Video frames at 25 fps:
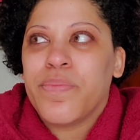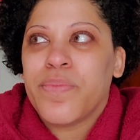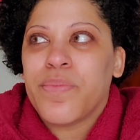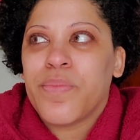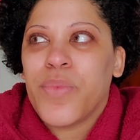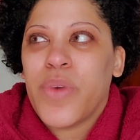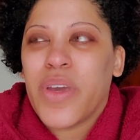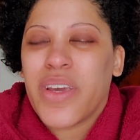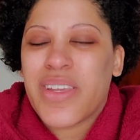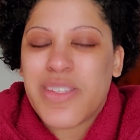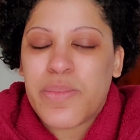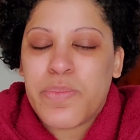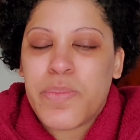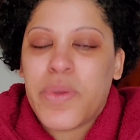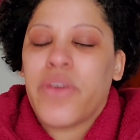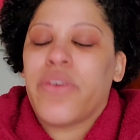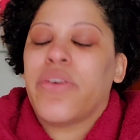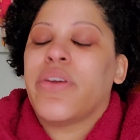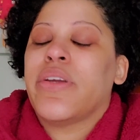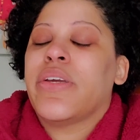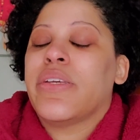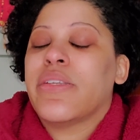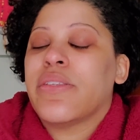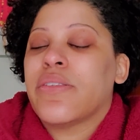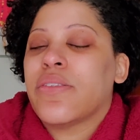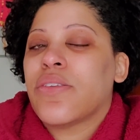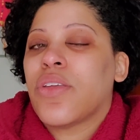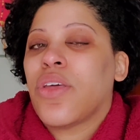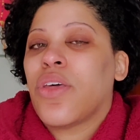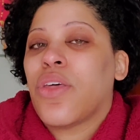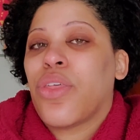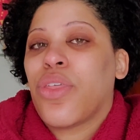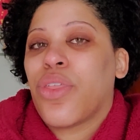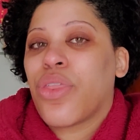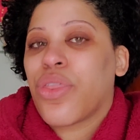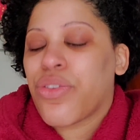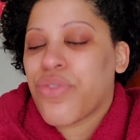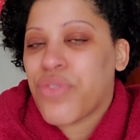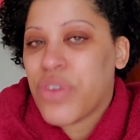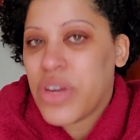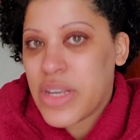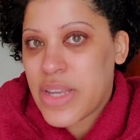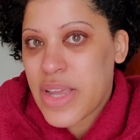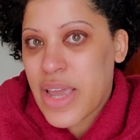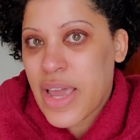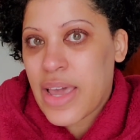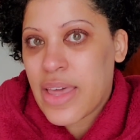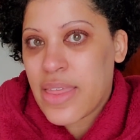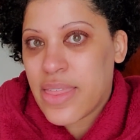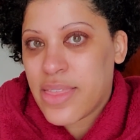We experienced 3
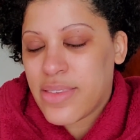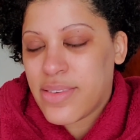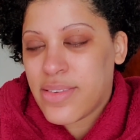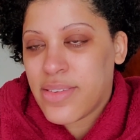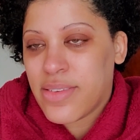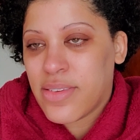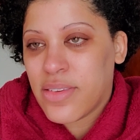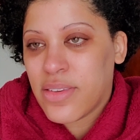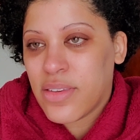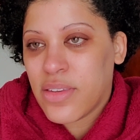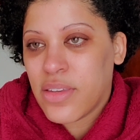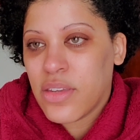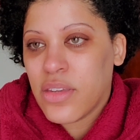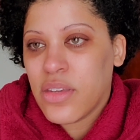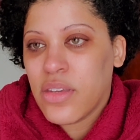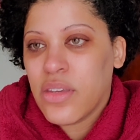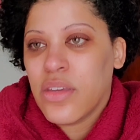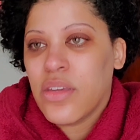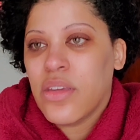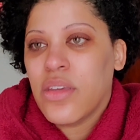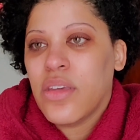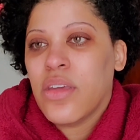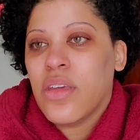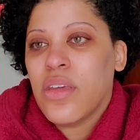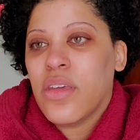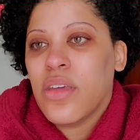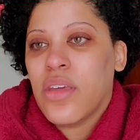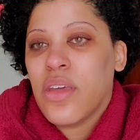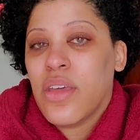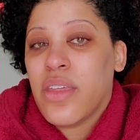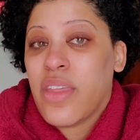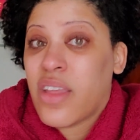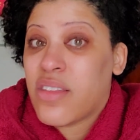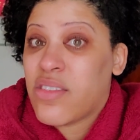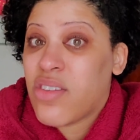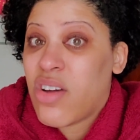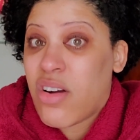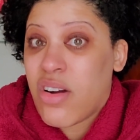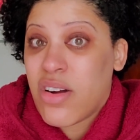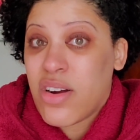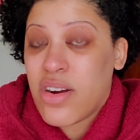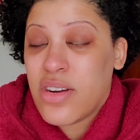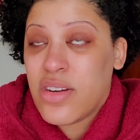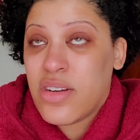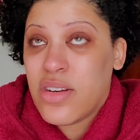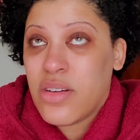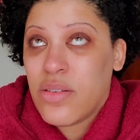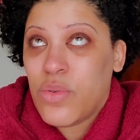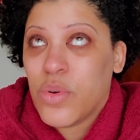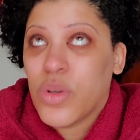deaths. That's
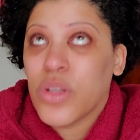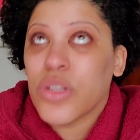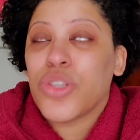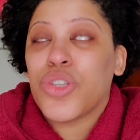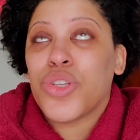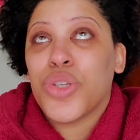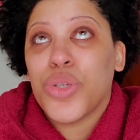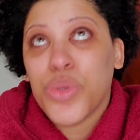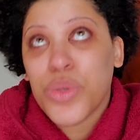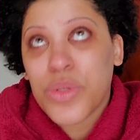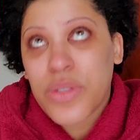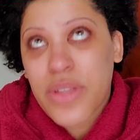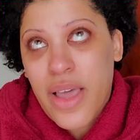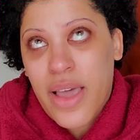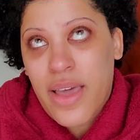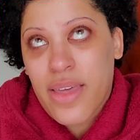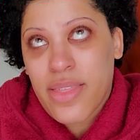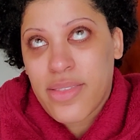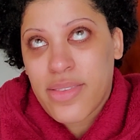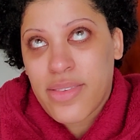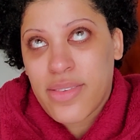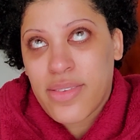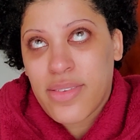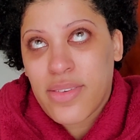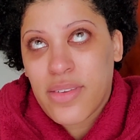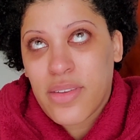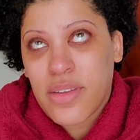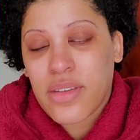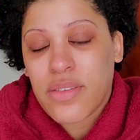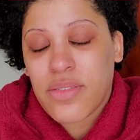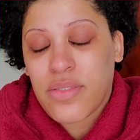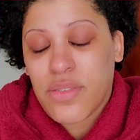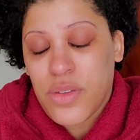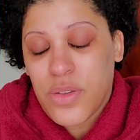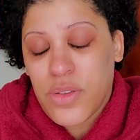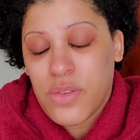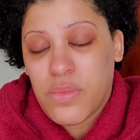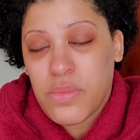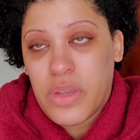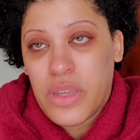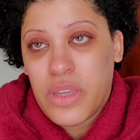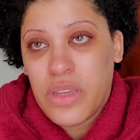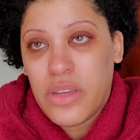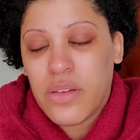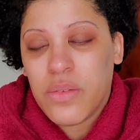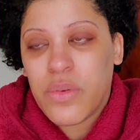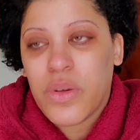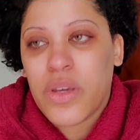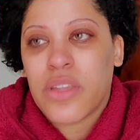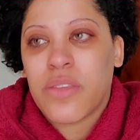hard. Well, 2 deaths, excuse
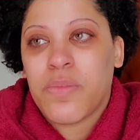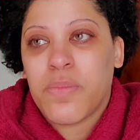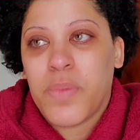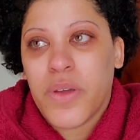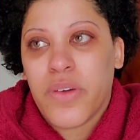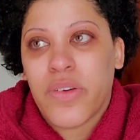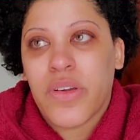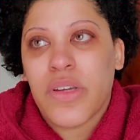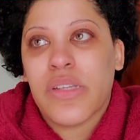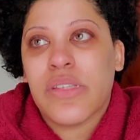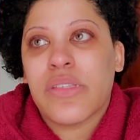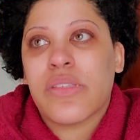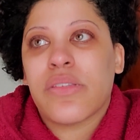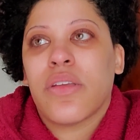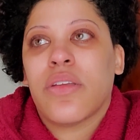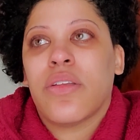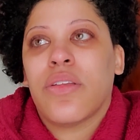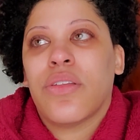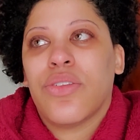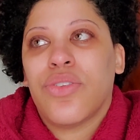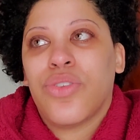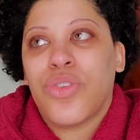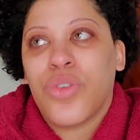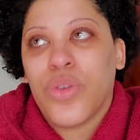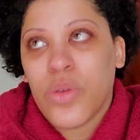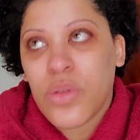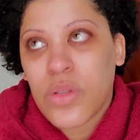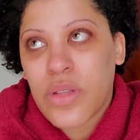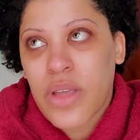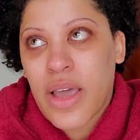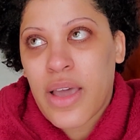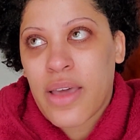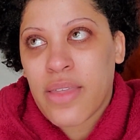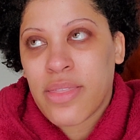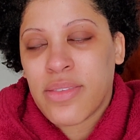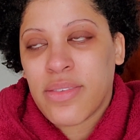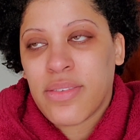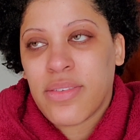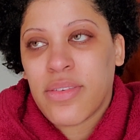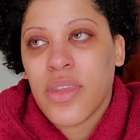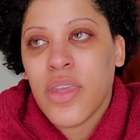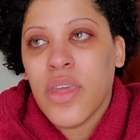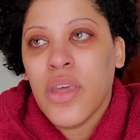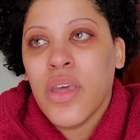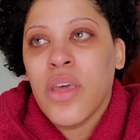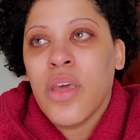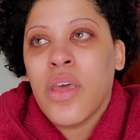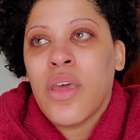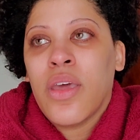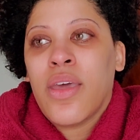me. We experienced 2 deaths
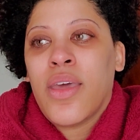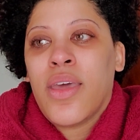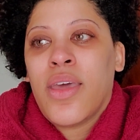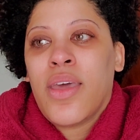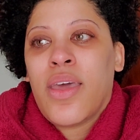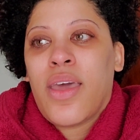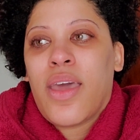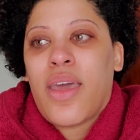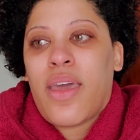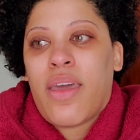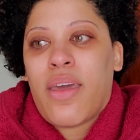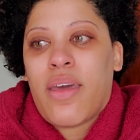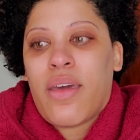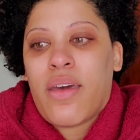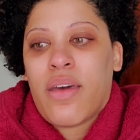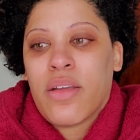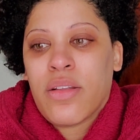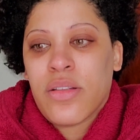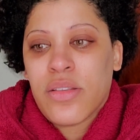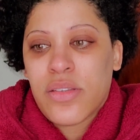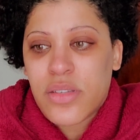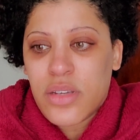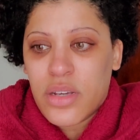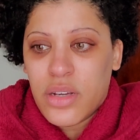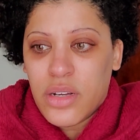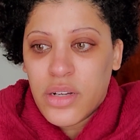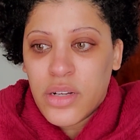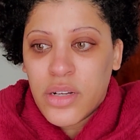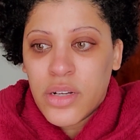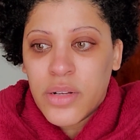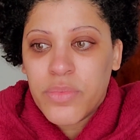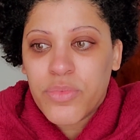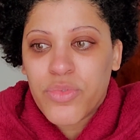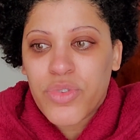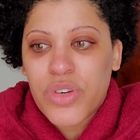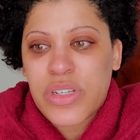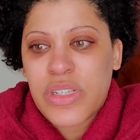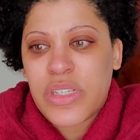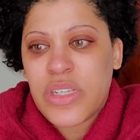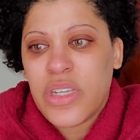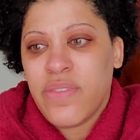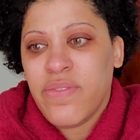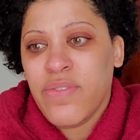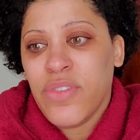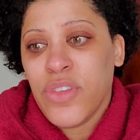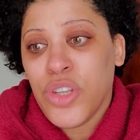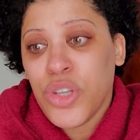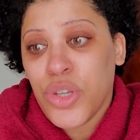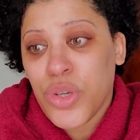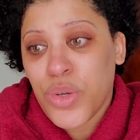and received
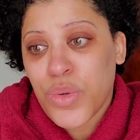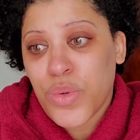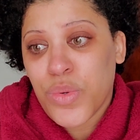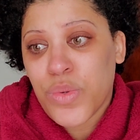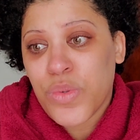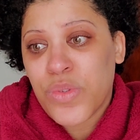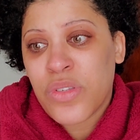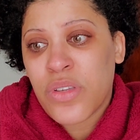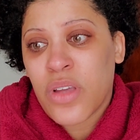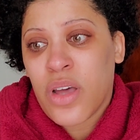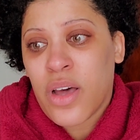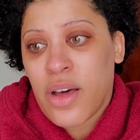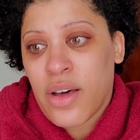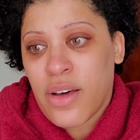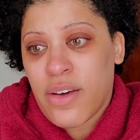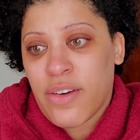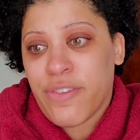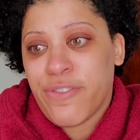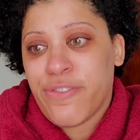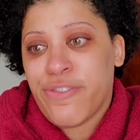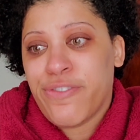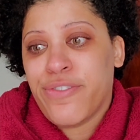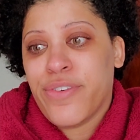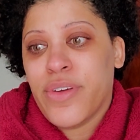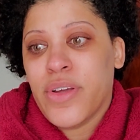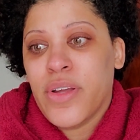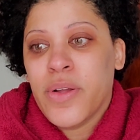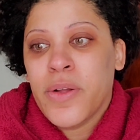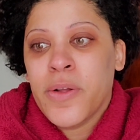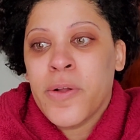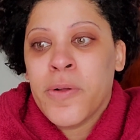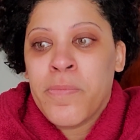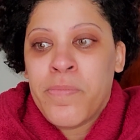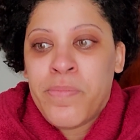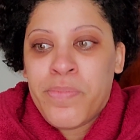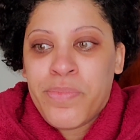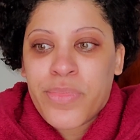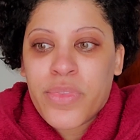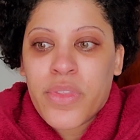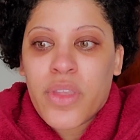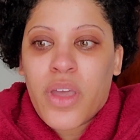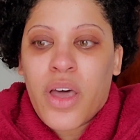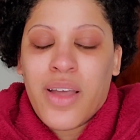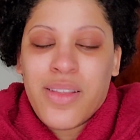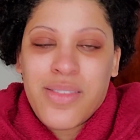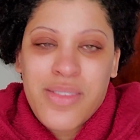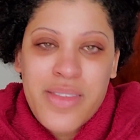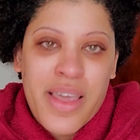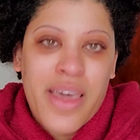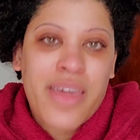news of
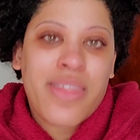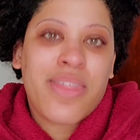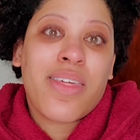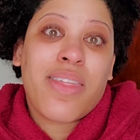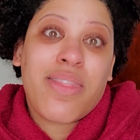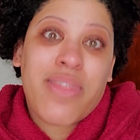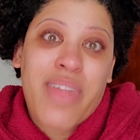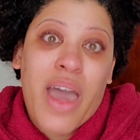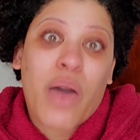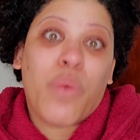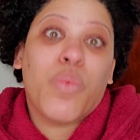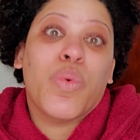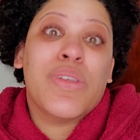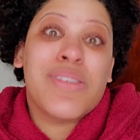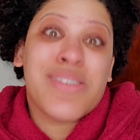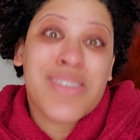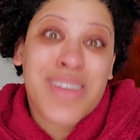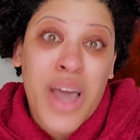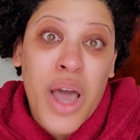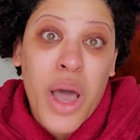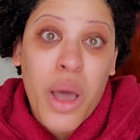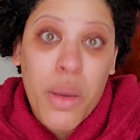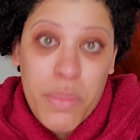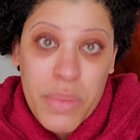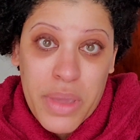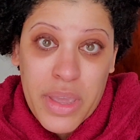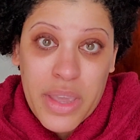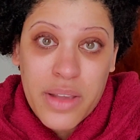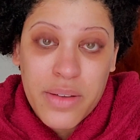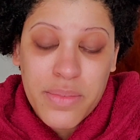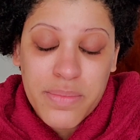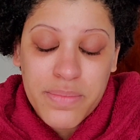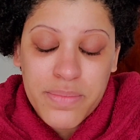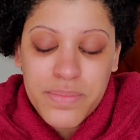a death that was coming.